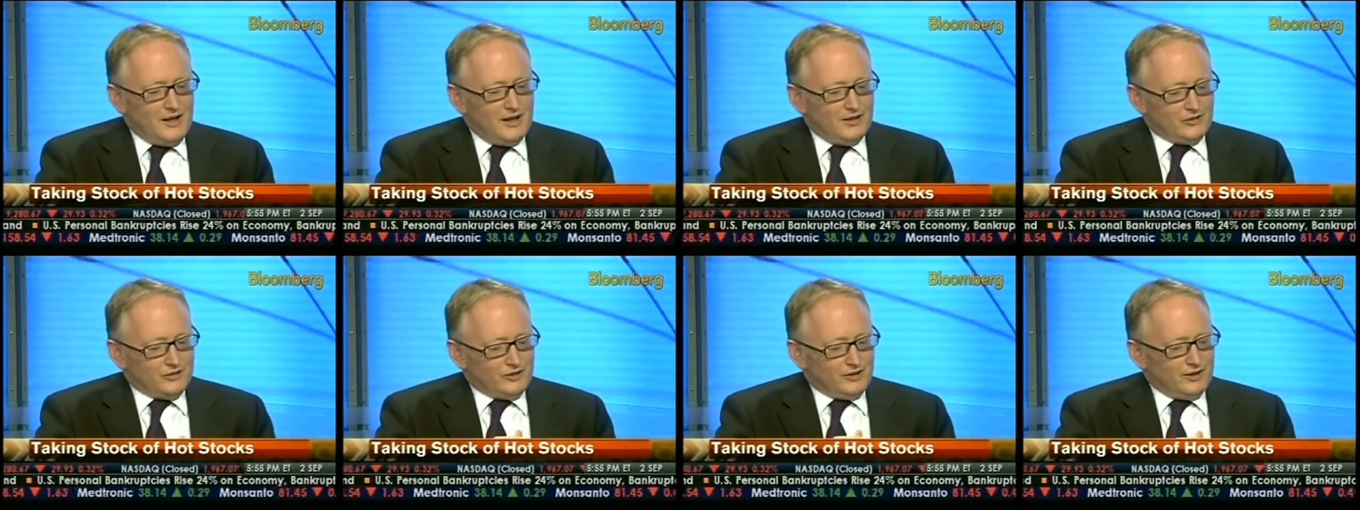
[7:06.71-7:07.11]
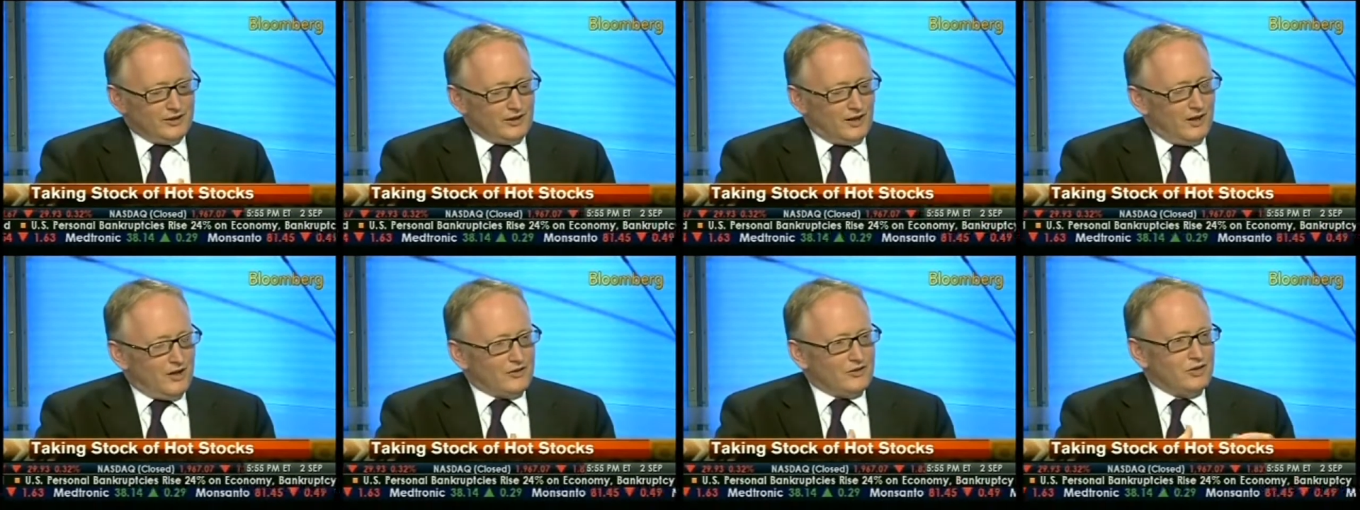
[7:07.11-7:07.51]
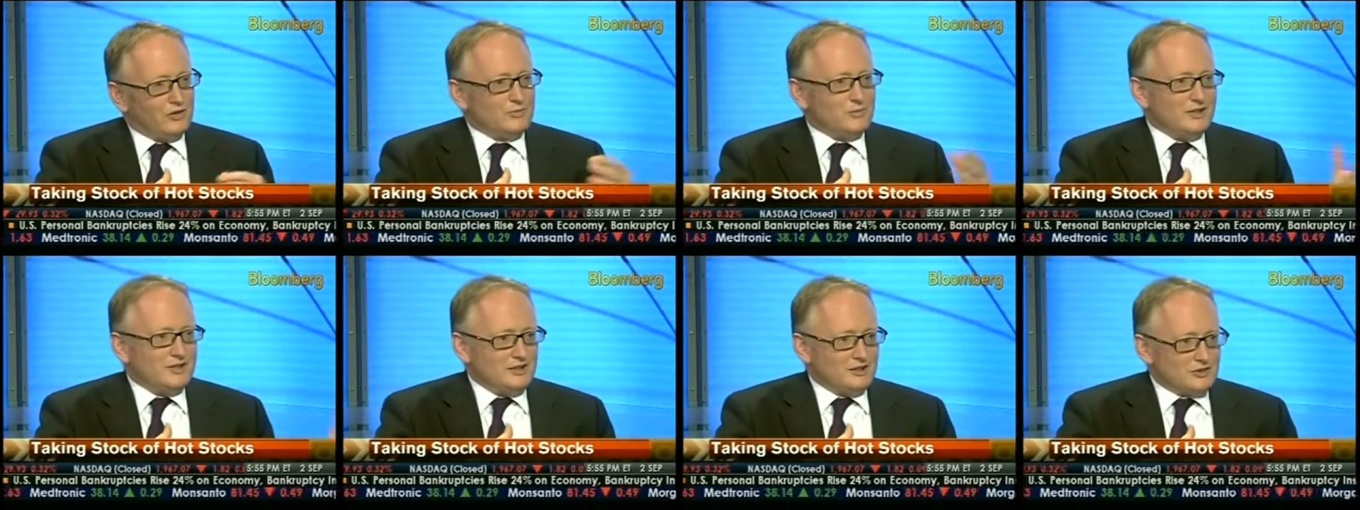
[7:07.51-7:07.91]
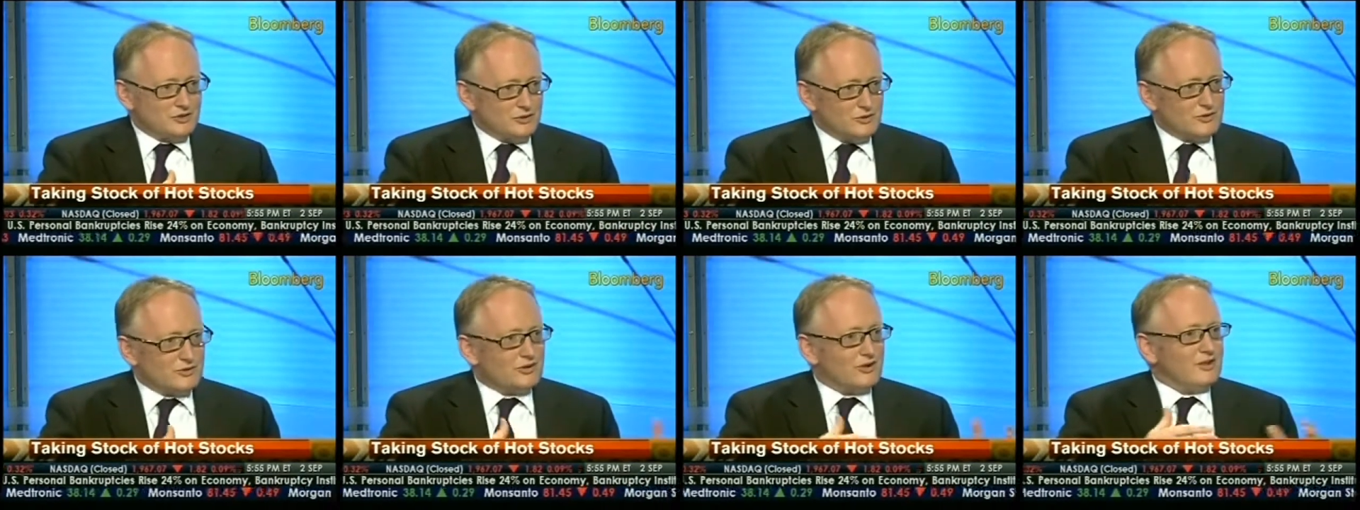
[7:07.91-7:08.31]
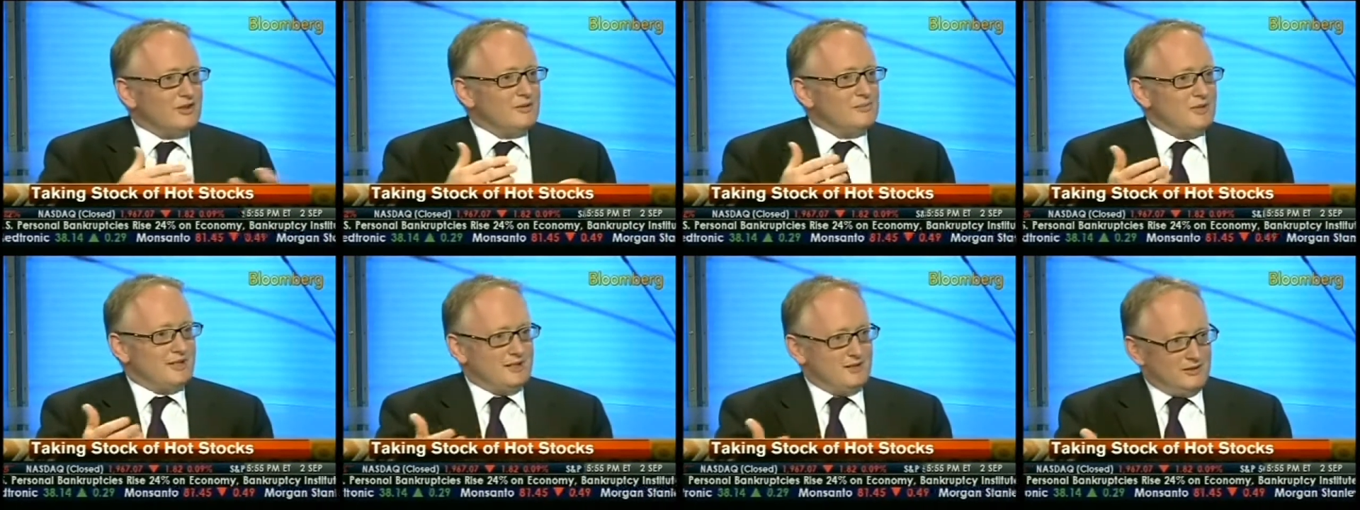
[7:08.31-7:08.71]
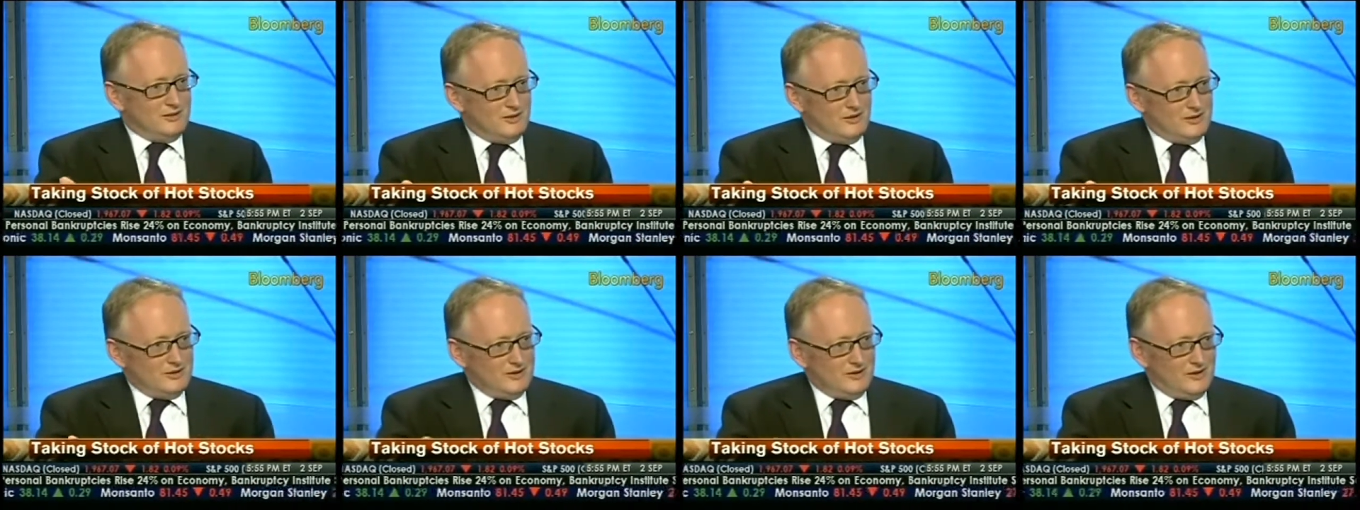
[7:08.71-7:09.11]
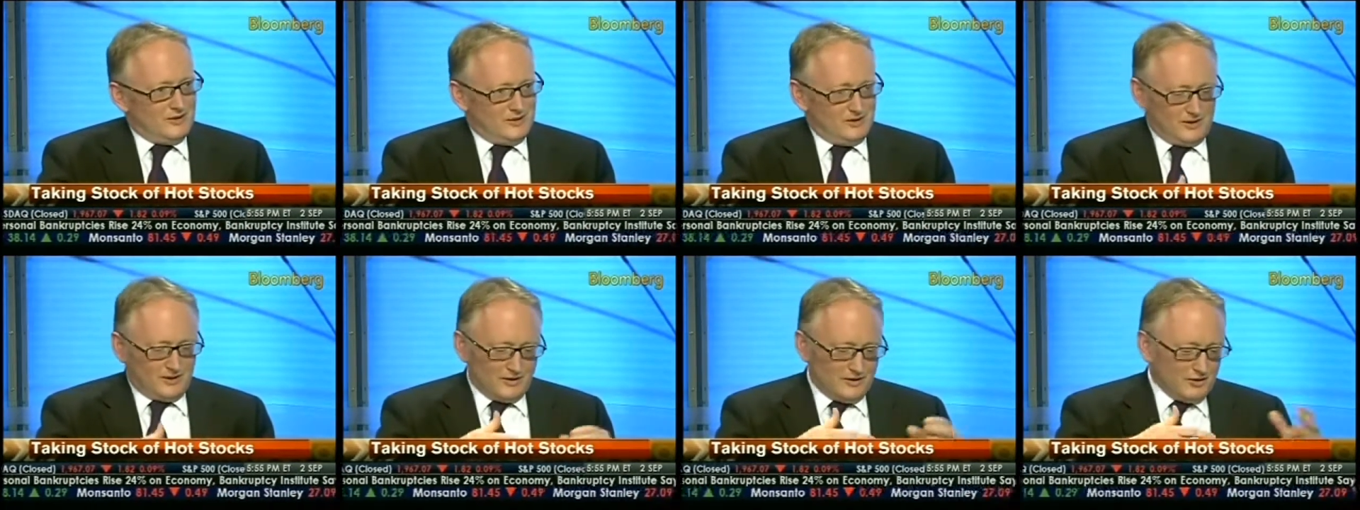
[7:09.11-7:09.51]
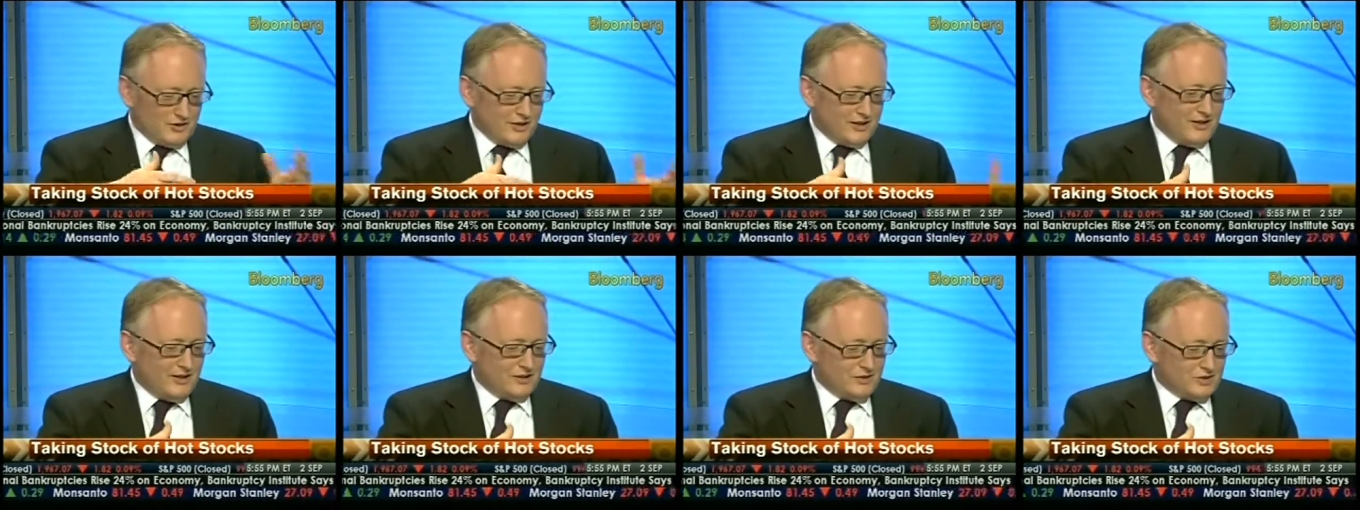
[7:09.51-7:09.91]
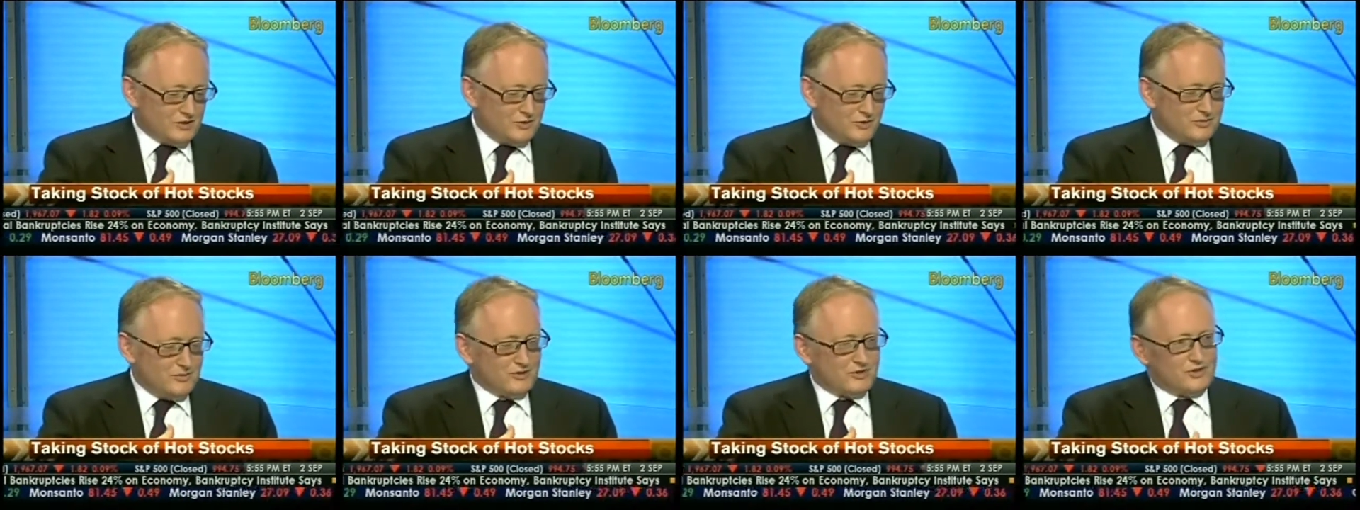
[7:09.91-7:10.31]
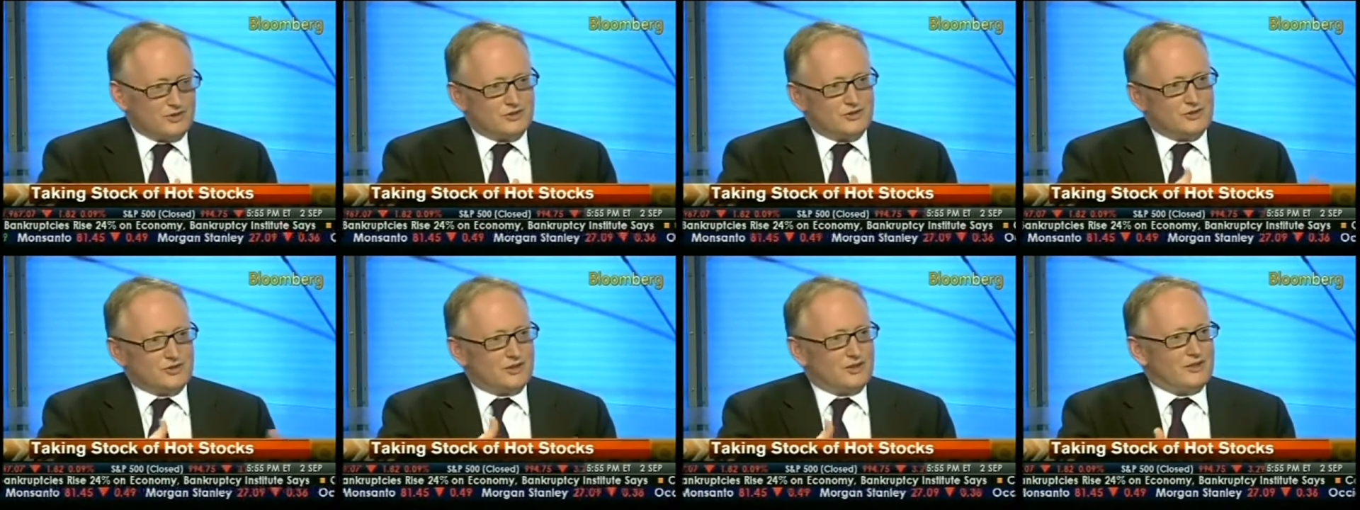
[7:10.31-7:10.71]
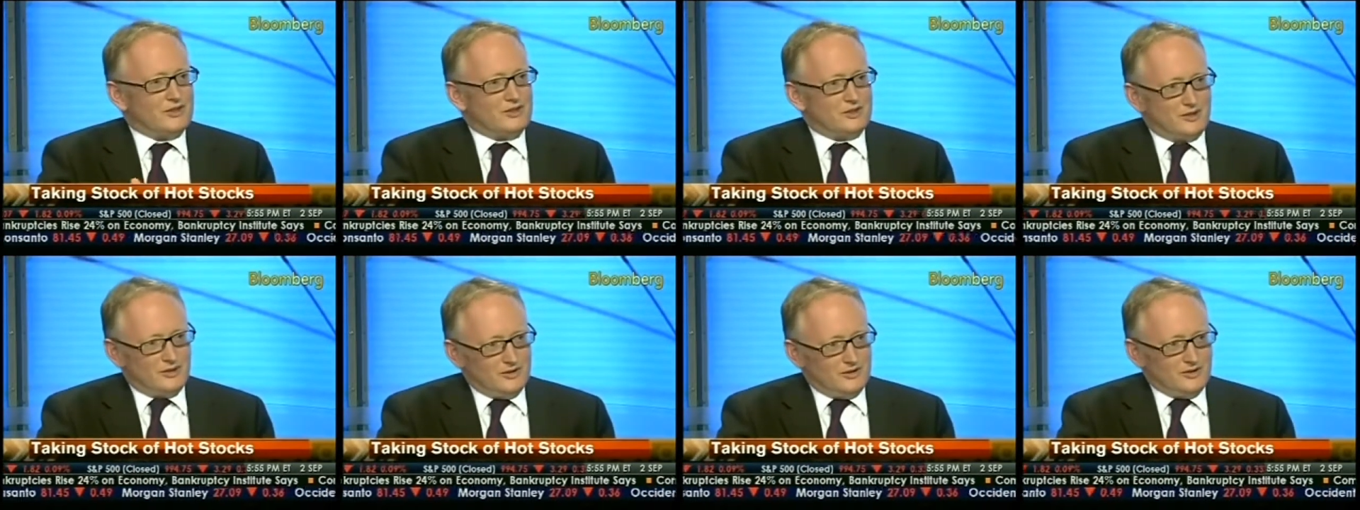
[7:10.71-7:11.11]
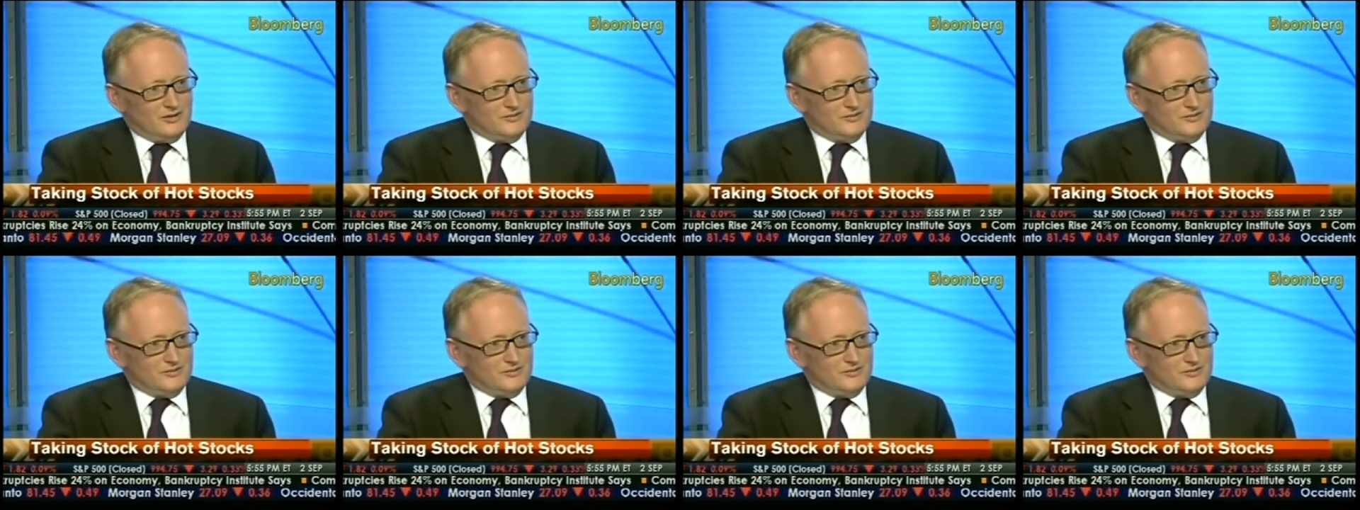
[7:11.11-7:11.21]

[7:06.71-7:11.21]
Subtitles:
and saying, are those mainly short, are they mainly long, are they closing out short positions, are they